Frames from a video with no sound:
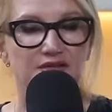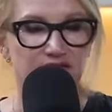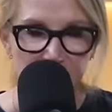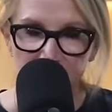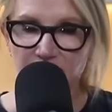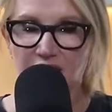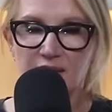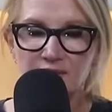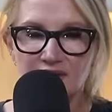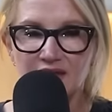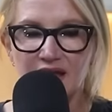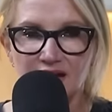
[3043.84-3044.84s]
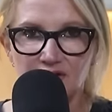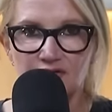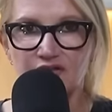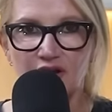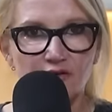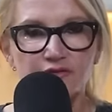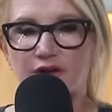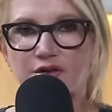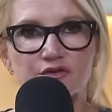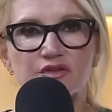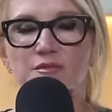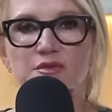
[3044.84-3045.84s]
instead of aiming that at yourself
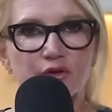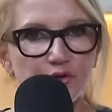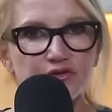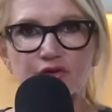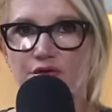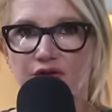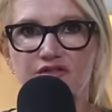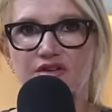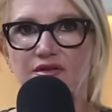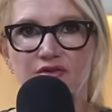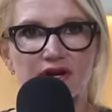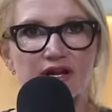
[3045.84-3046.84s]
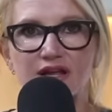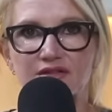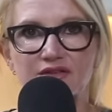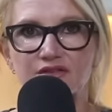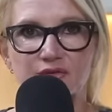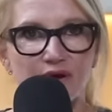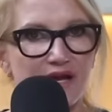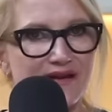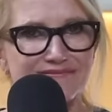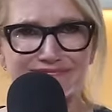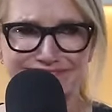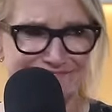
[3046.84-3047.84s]
like you're some loser that's never going to get this
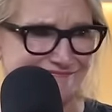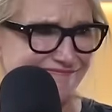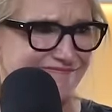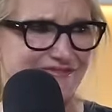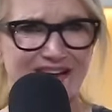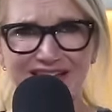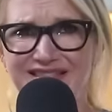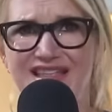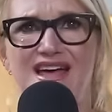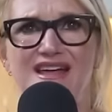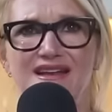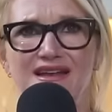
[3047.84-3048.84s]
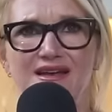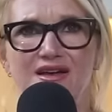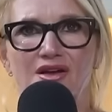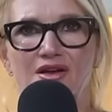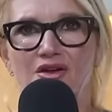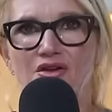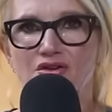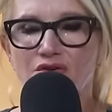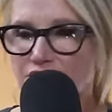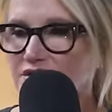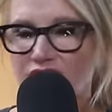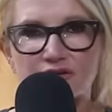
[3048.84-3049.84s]
right, forget that.
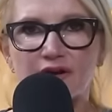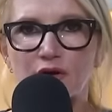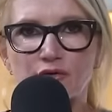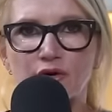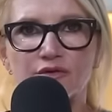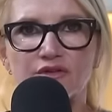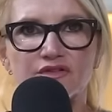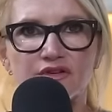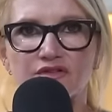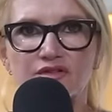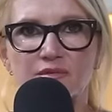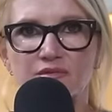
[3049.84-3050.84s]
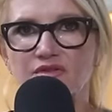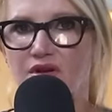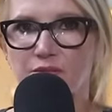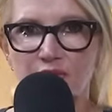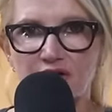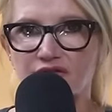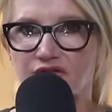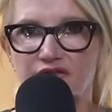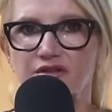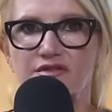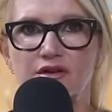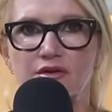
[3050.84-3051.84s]
You just have outgrown the systems and
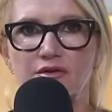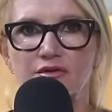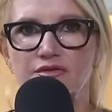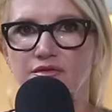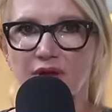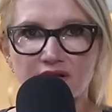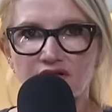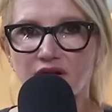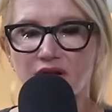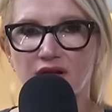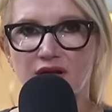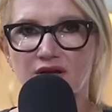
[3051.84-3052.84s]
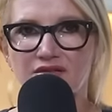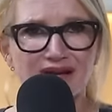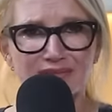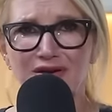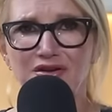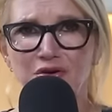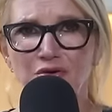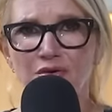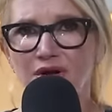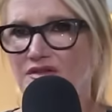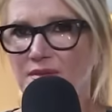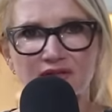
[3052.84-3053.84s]
processes that you use. That's it. It's not about
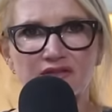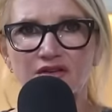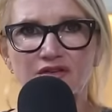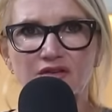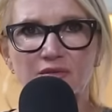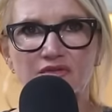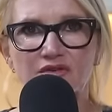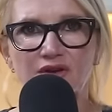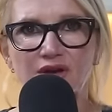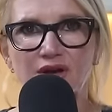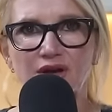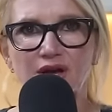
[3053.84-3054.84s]
you. It's about the systems.